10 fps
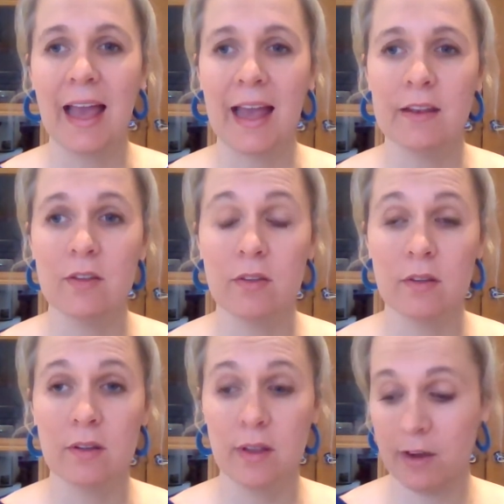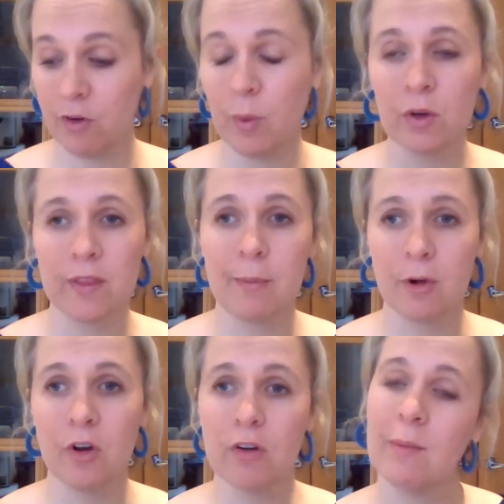and everyone on that
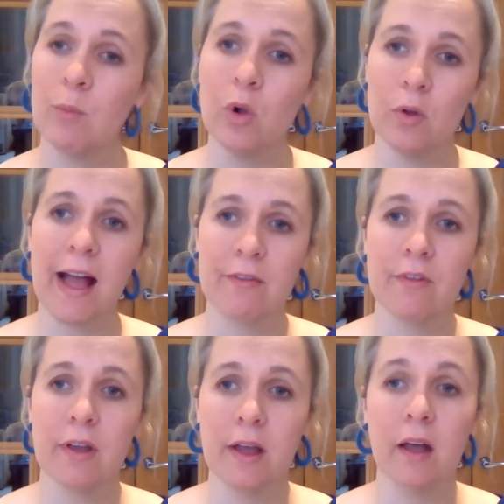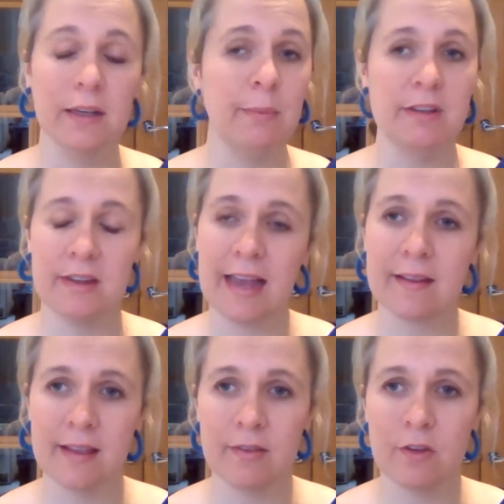program will have unlimited
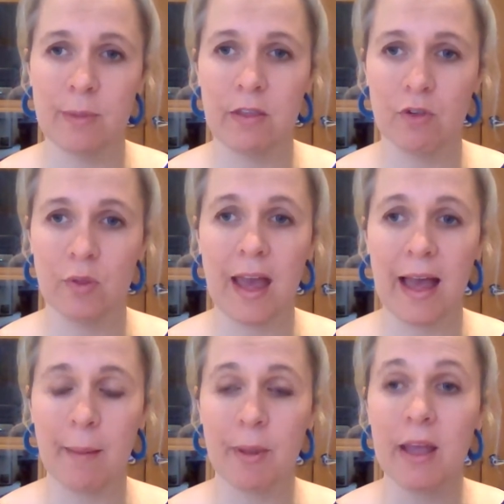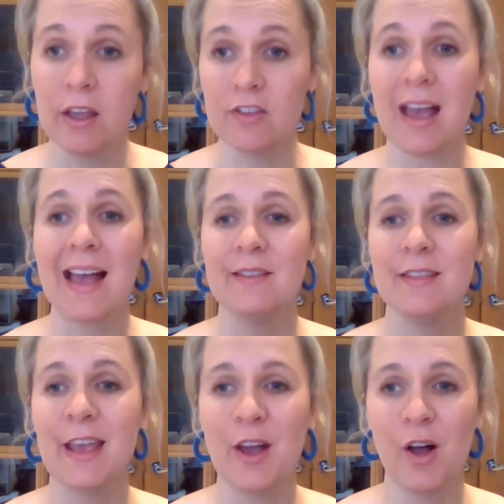access to me through that app. So as
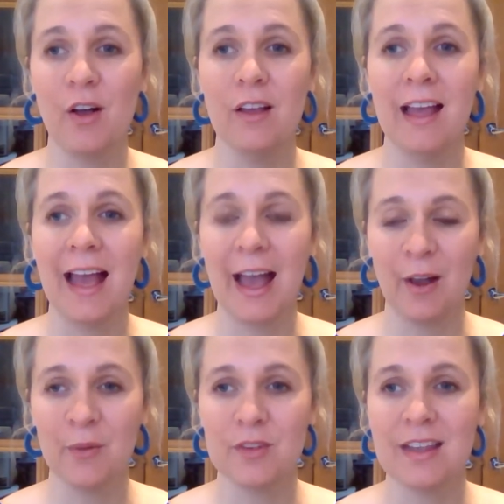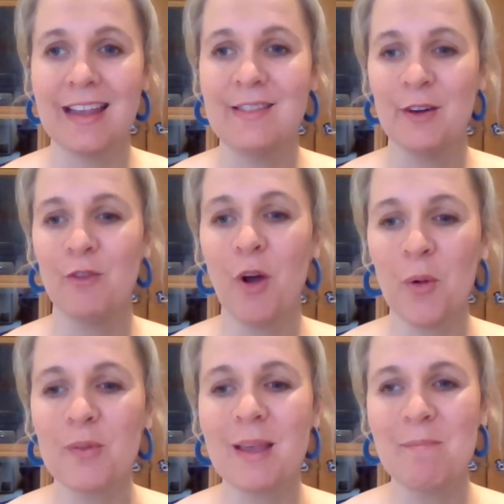they are out in their
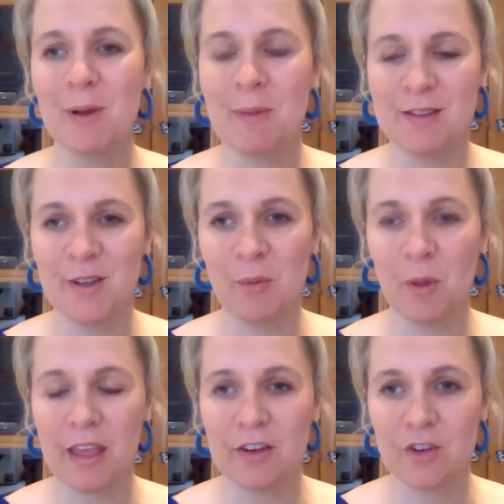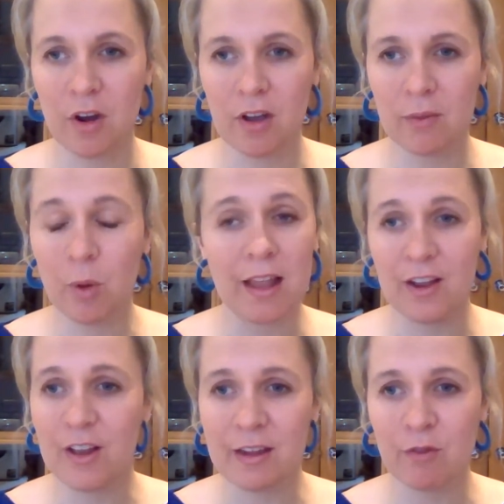roles, implementing what they're
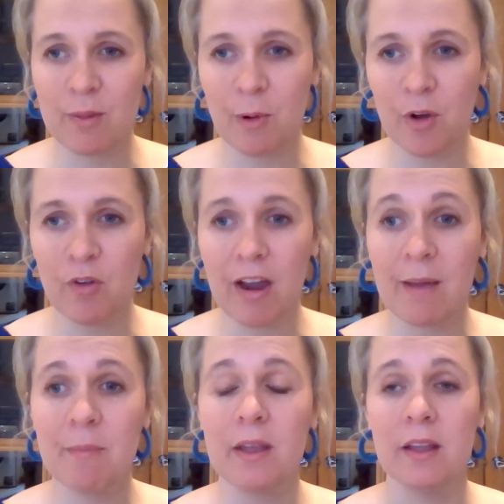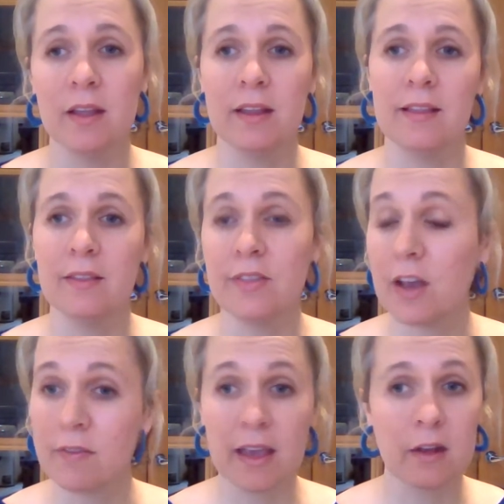learning from the program,
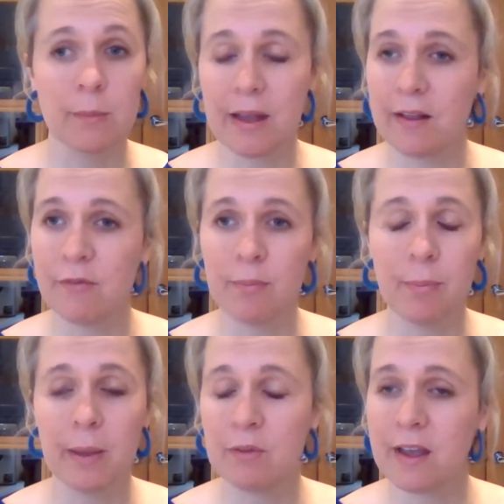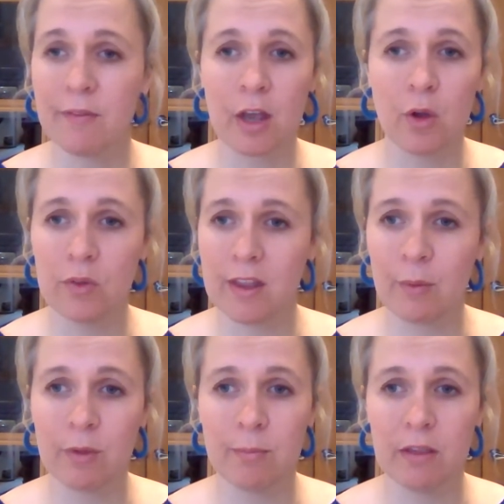they're going to be able to have that
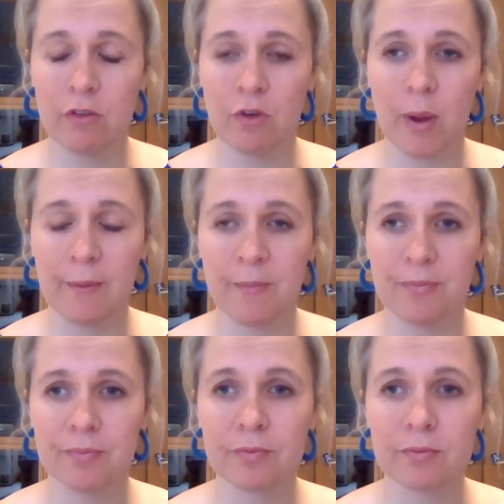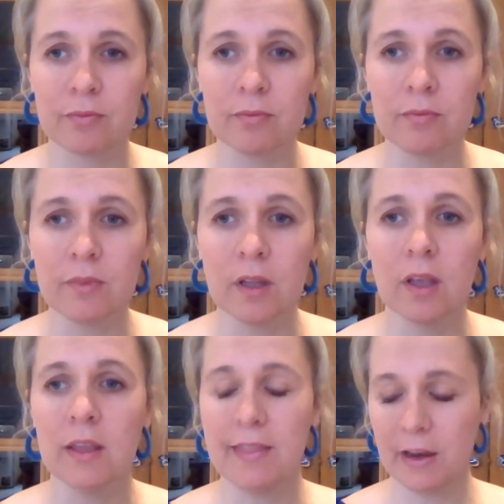contact with me throughout.
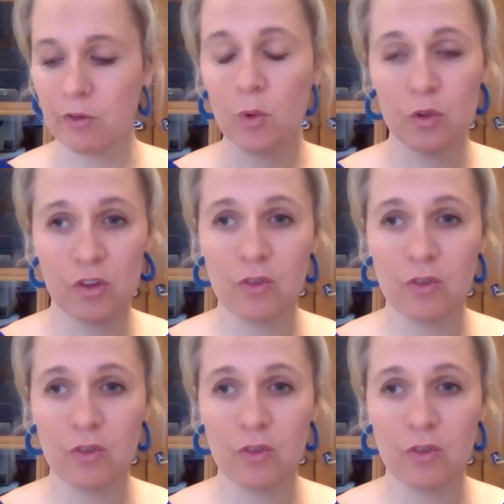Then, of course,